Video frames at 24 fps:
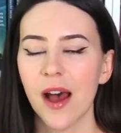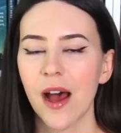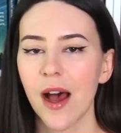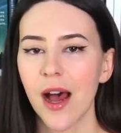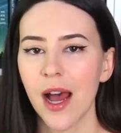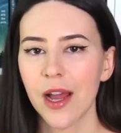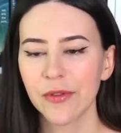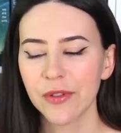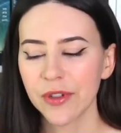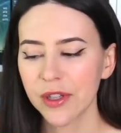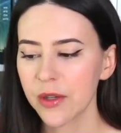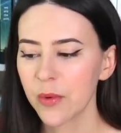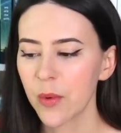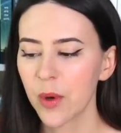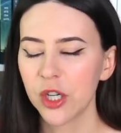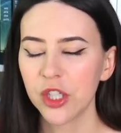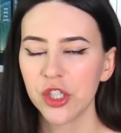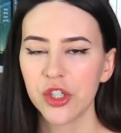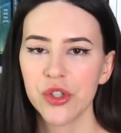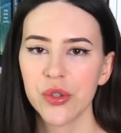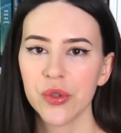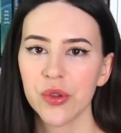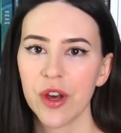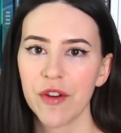Uh, I really
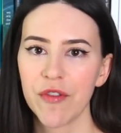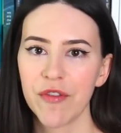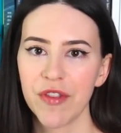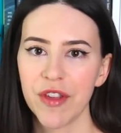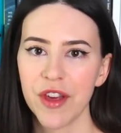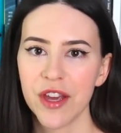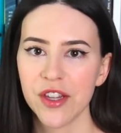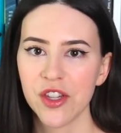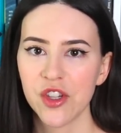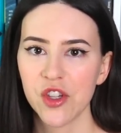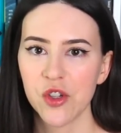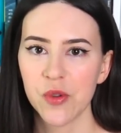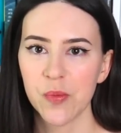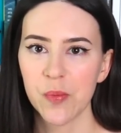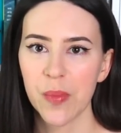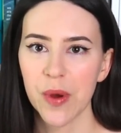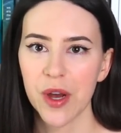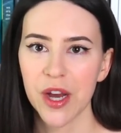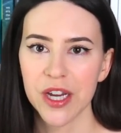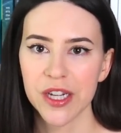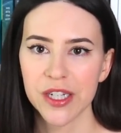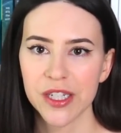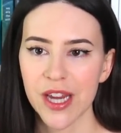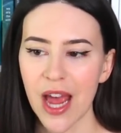wanted to love this,
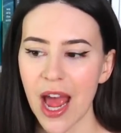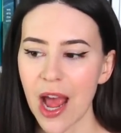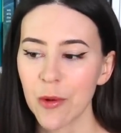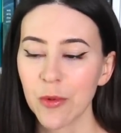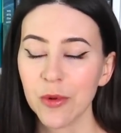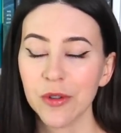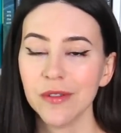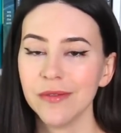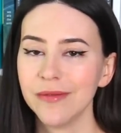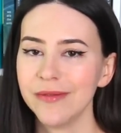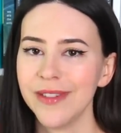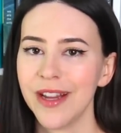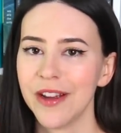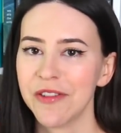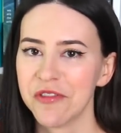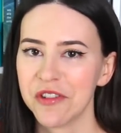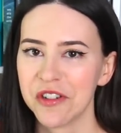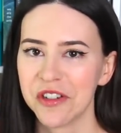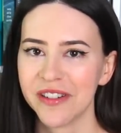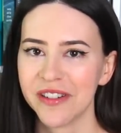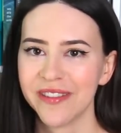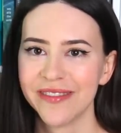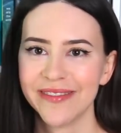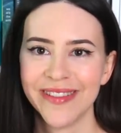but I will
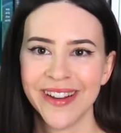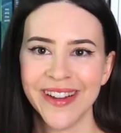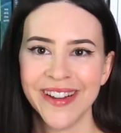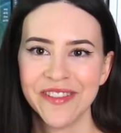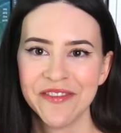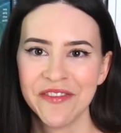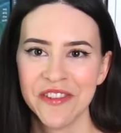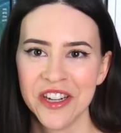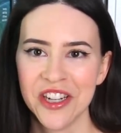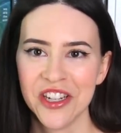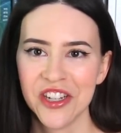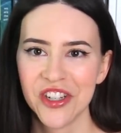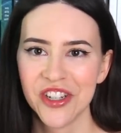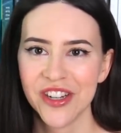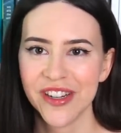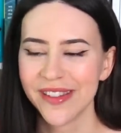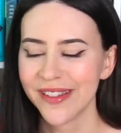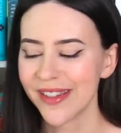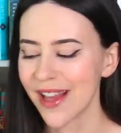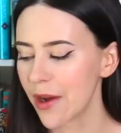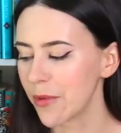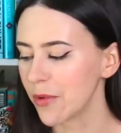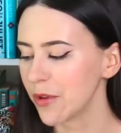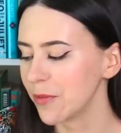never finish
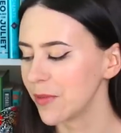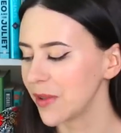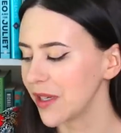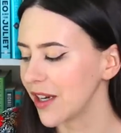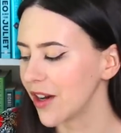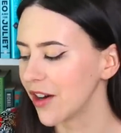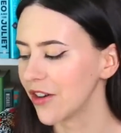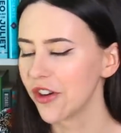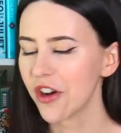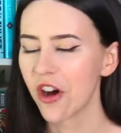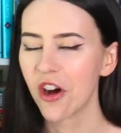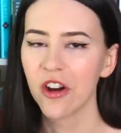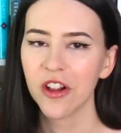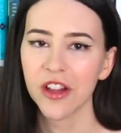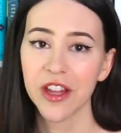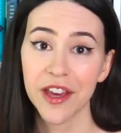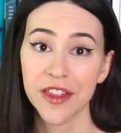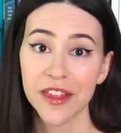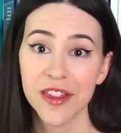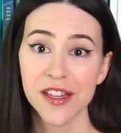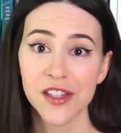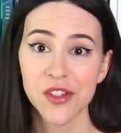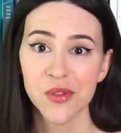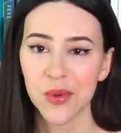this. I will be
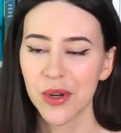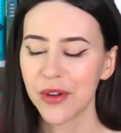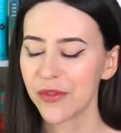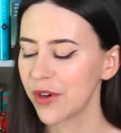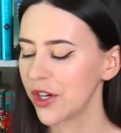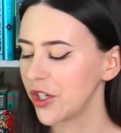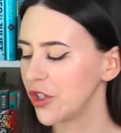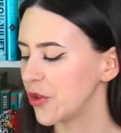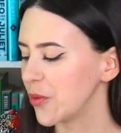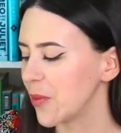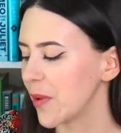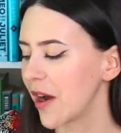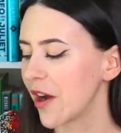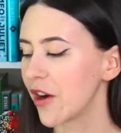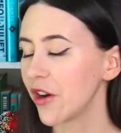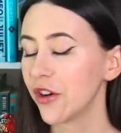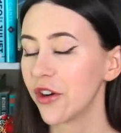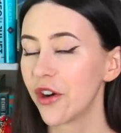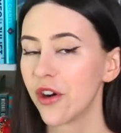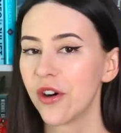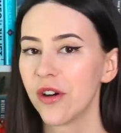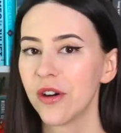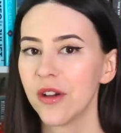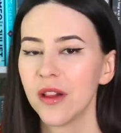unhauling this whenever I do my
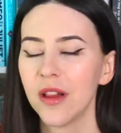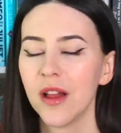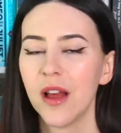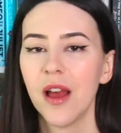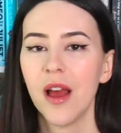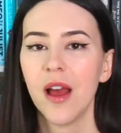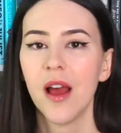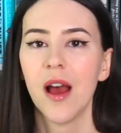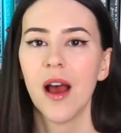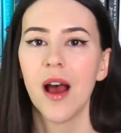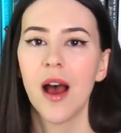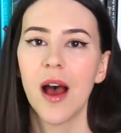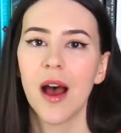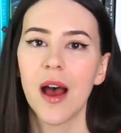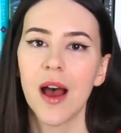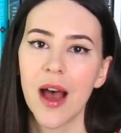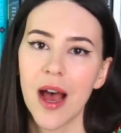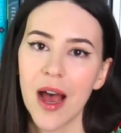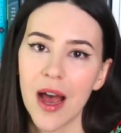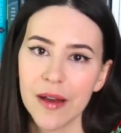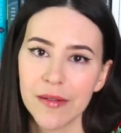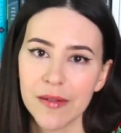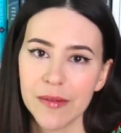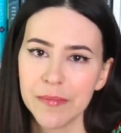unhaul. Uh,
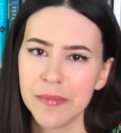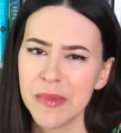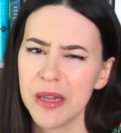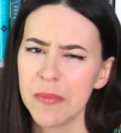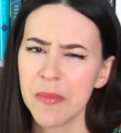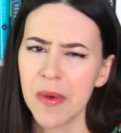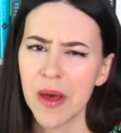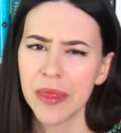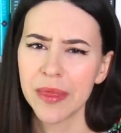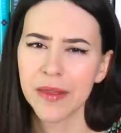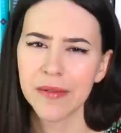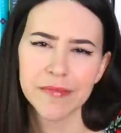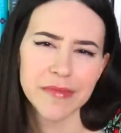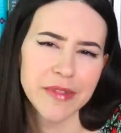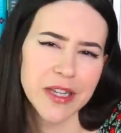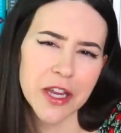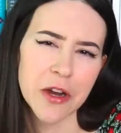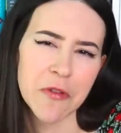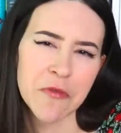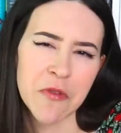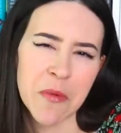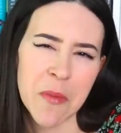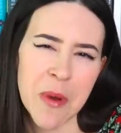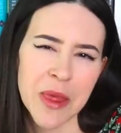mid-month, the
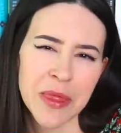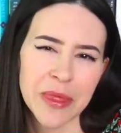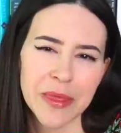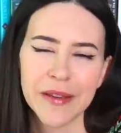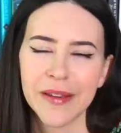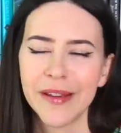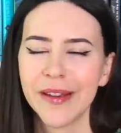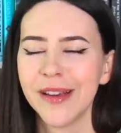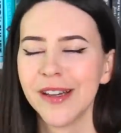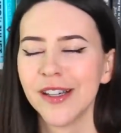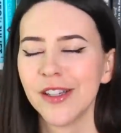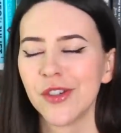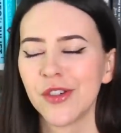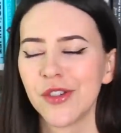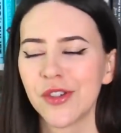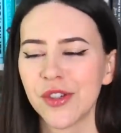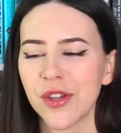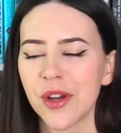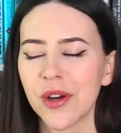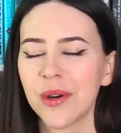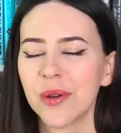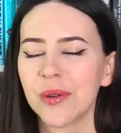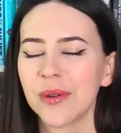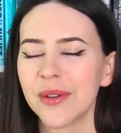end of the month.
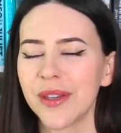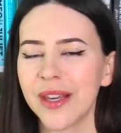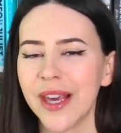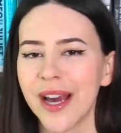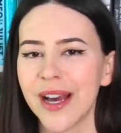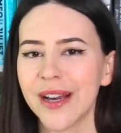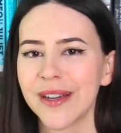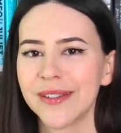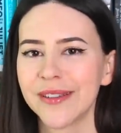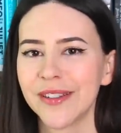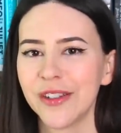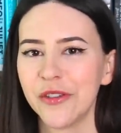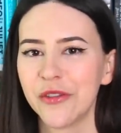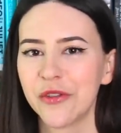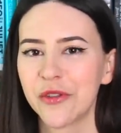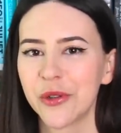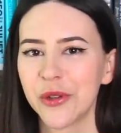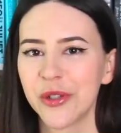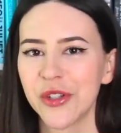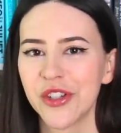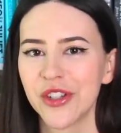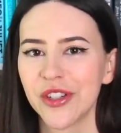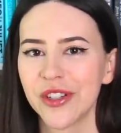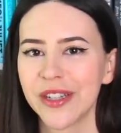So yeah,
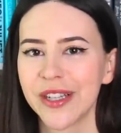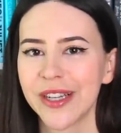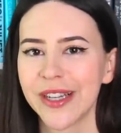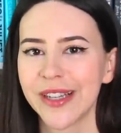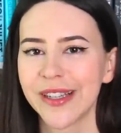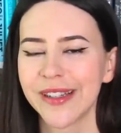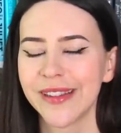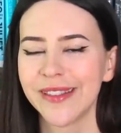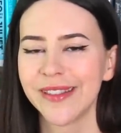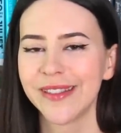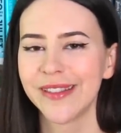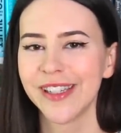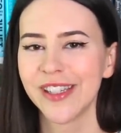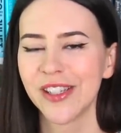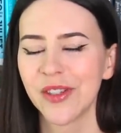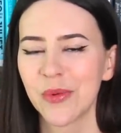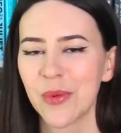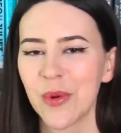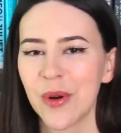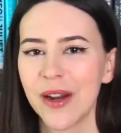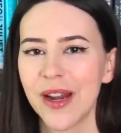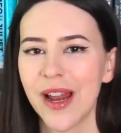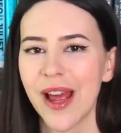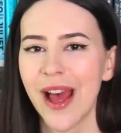unfortunately, this
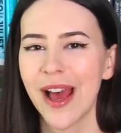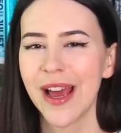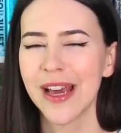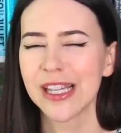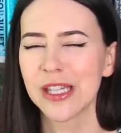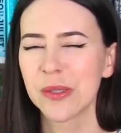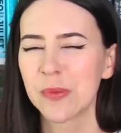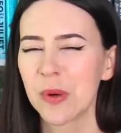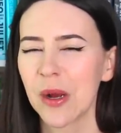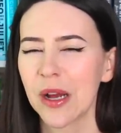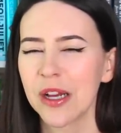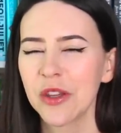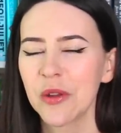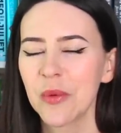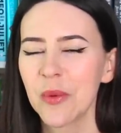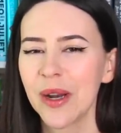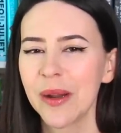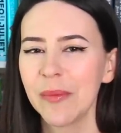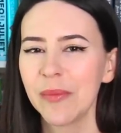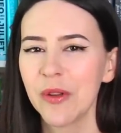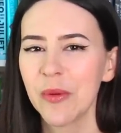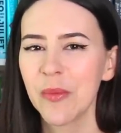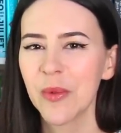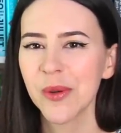one is probably the
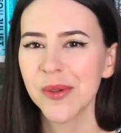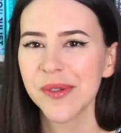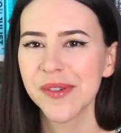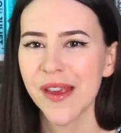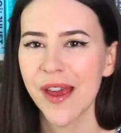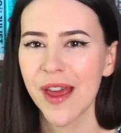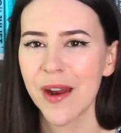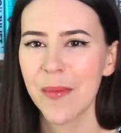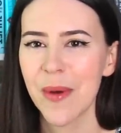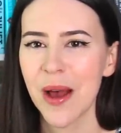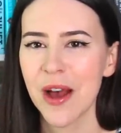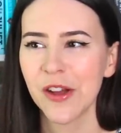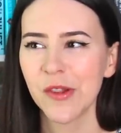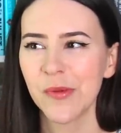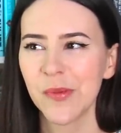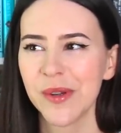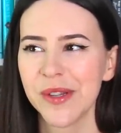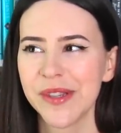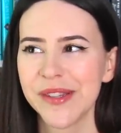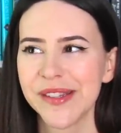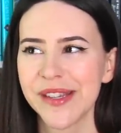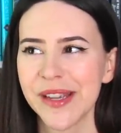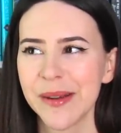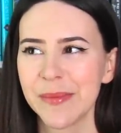one I'm the most sad about, but
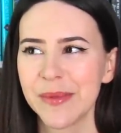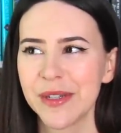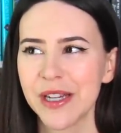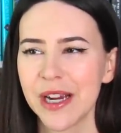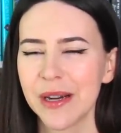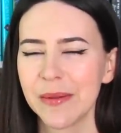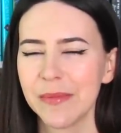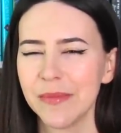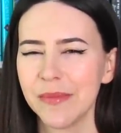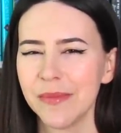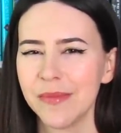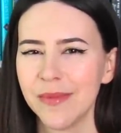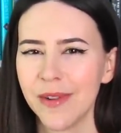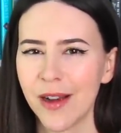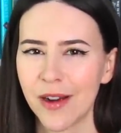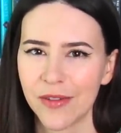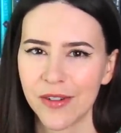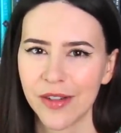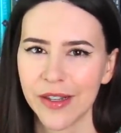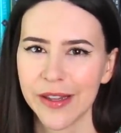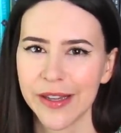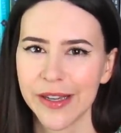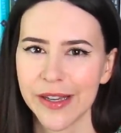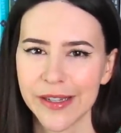at the same time, not
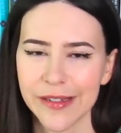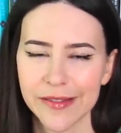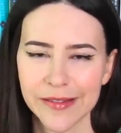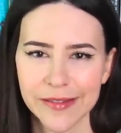really.